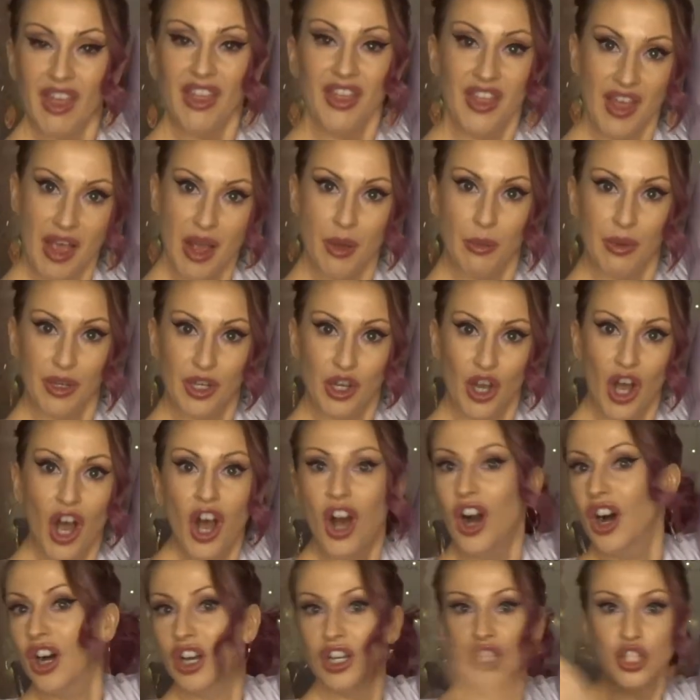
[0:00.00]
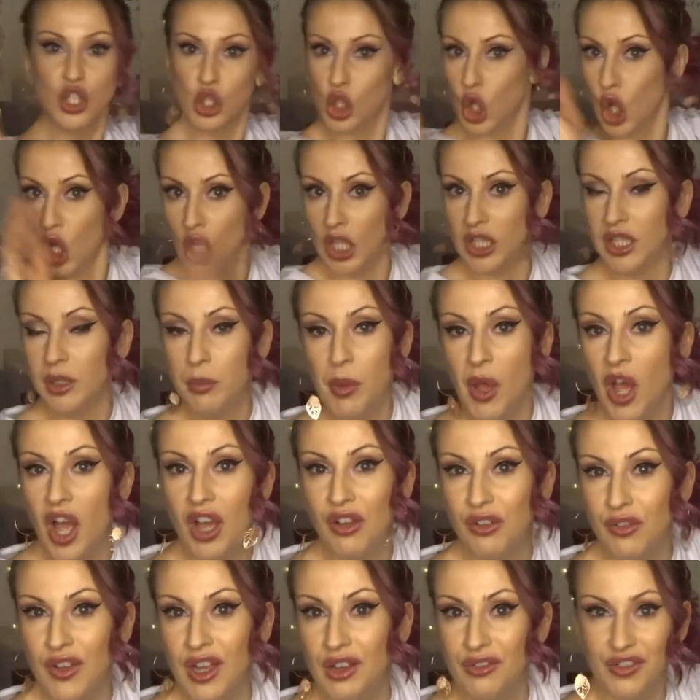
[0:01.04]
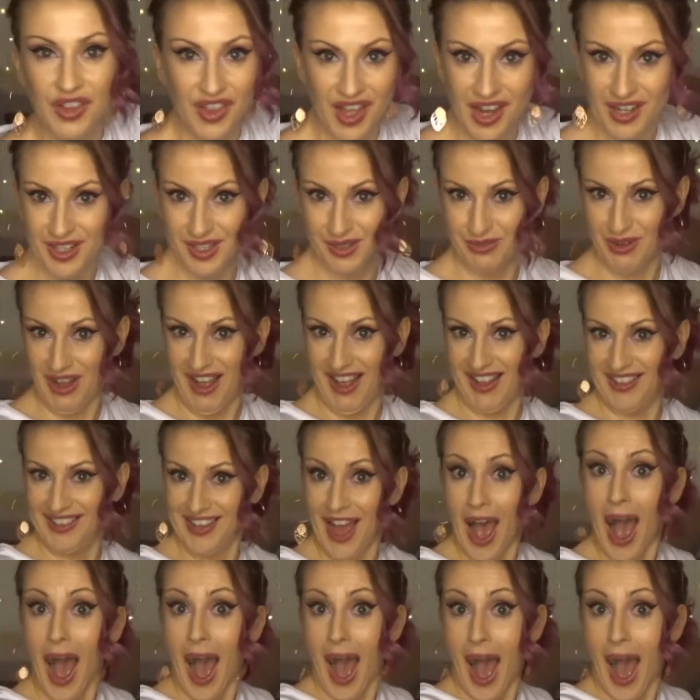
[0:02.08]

There we go. Totally perfect for that as well.